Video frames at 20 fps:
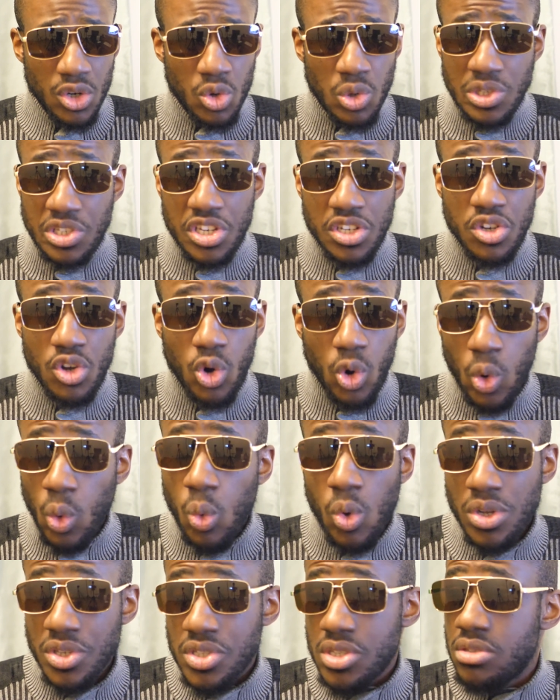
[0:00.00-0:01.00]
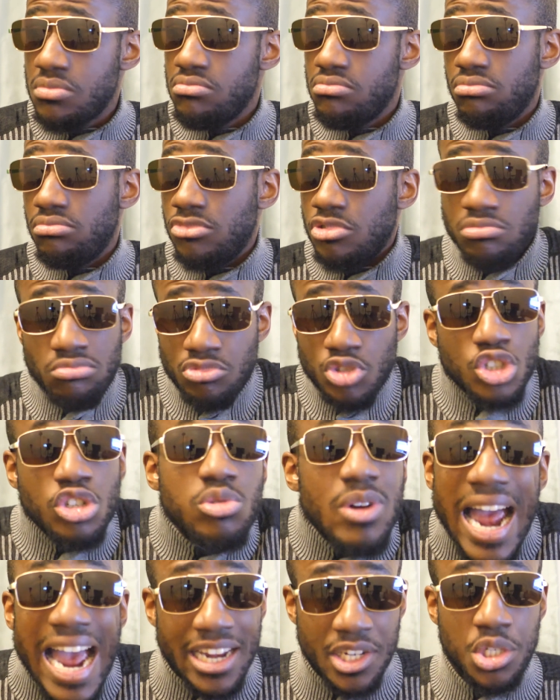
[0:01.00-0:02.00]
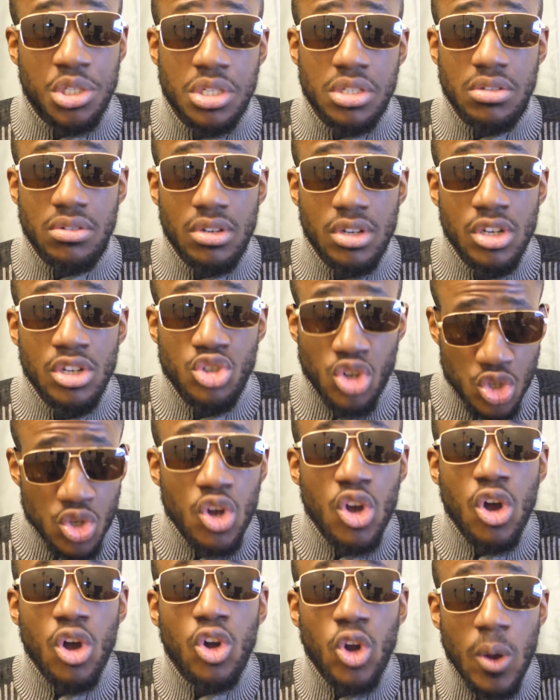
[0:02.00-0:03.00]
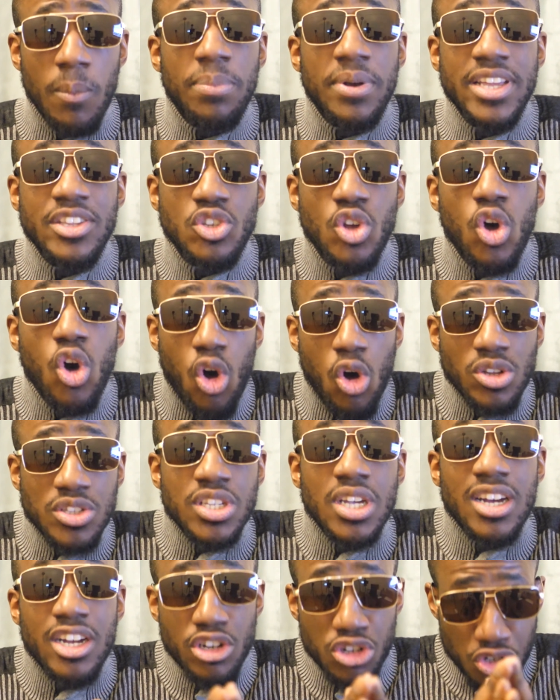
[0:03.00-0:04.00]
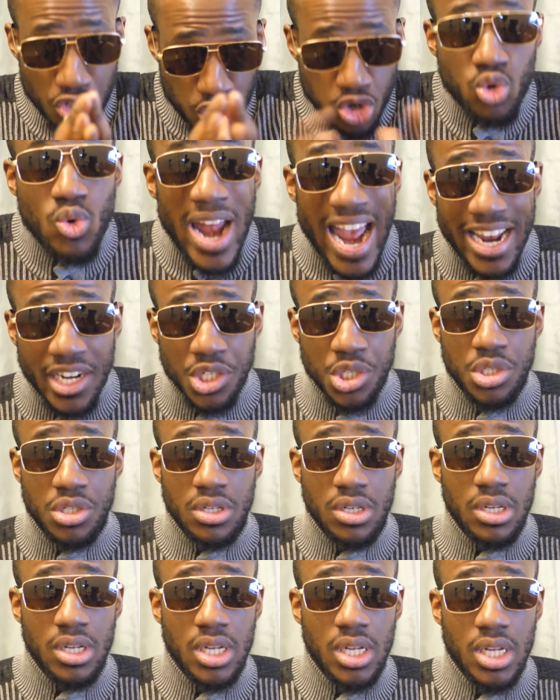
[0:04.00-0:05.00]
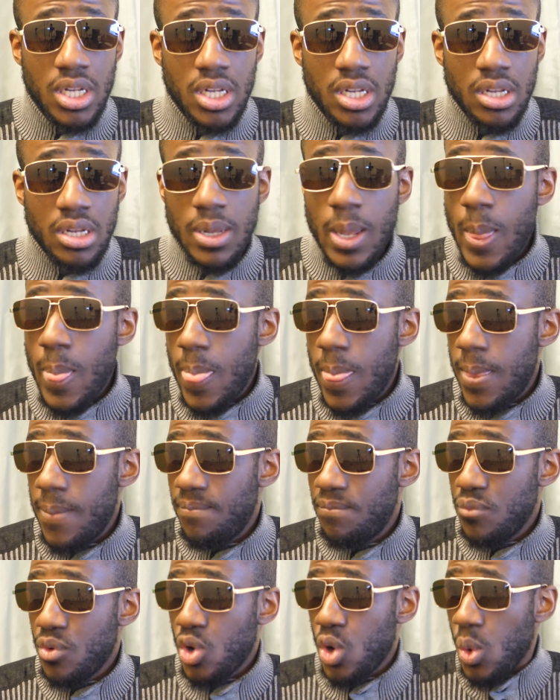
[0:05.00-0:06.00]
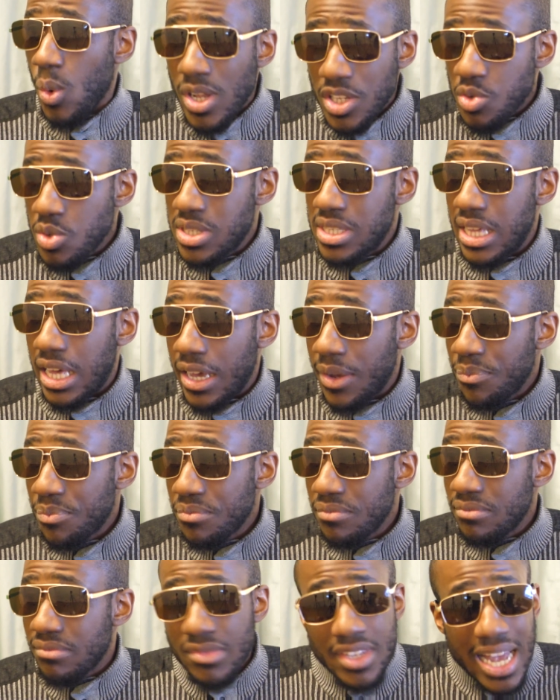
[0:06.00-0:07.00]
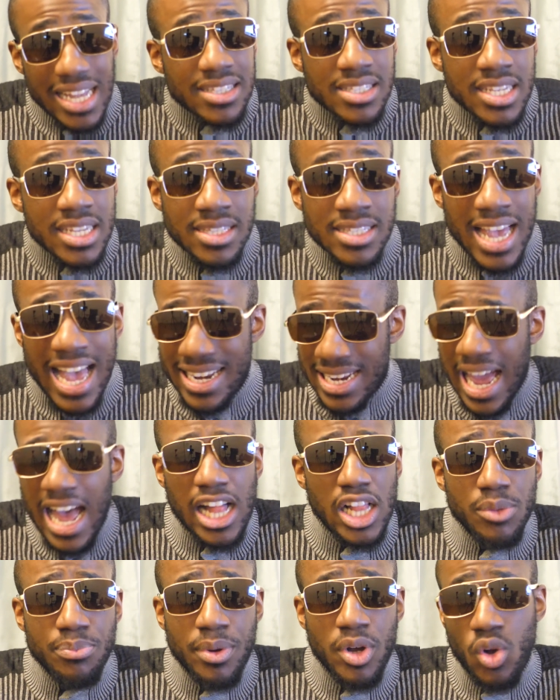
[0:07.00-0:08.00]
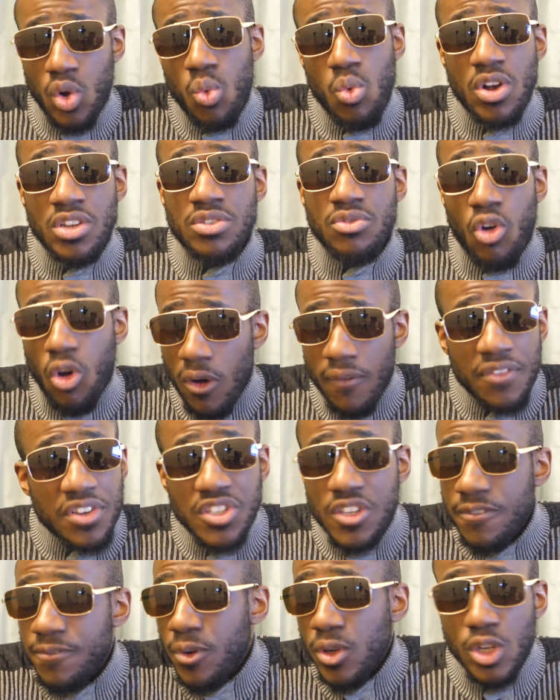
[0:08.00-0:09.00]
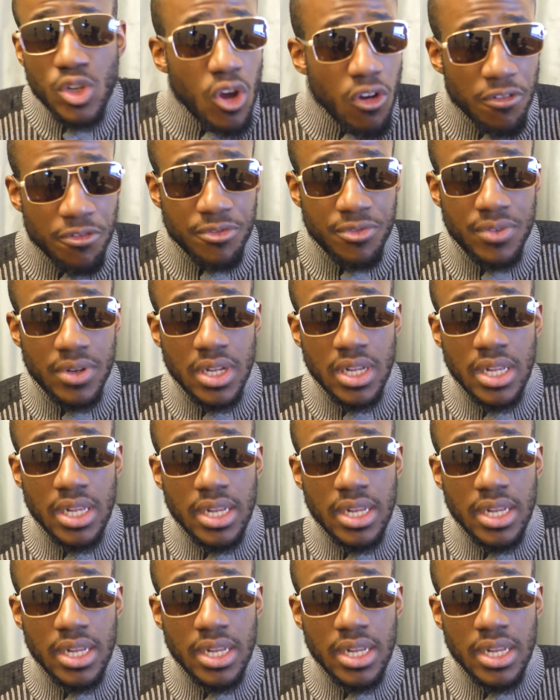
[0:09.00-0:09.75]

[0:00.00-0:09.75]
Coutinho, who was trash. Just complete, utter trash. Who else was there? That's it. And Alba, who was obviously fallen off.